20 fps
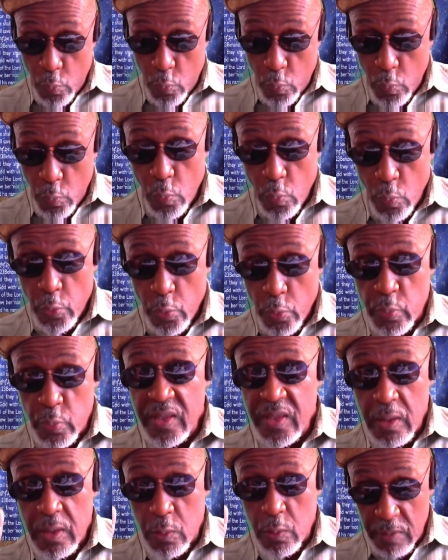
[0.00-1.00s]

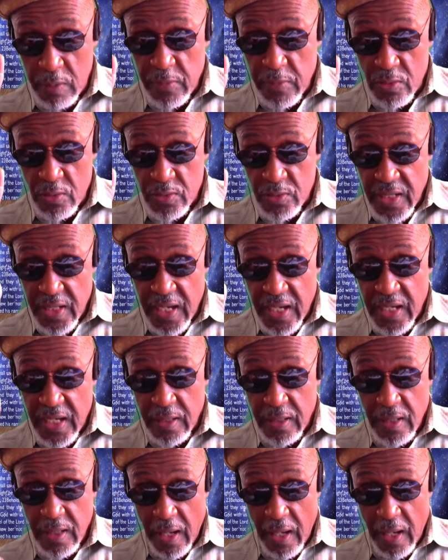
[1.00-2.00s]
three meals a day, I
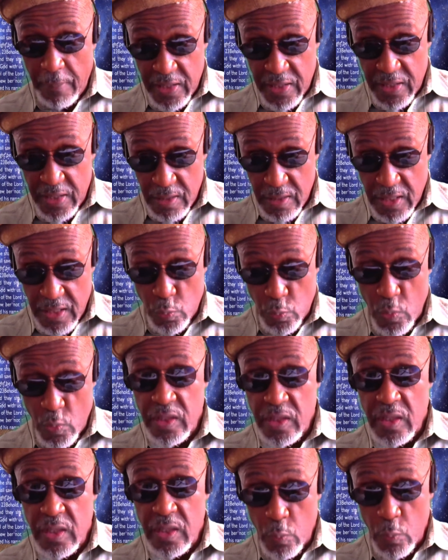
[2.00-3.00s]
mean that's
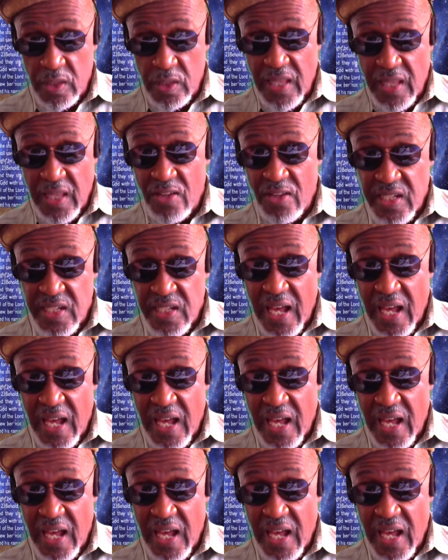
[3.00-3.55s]
1,000 calories.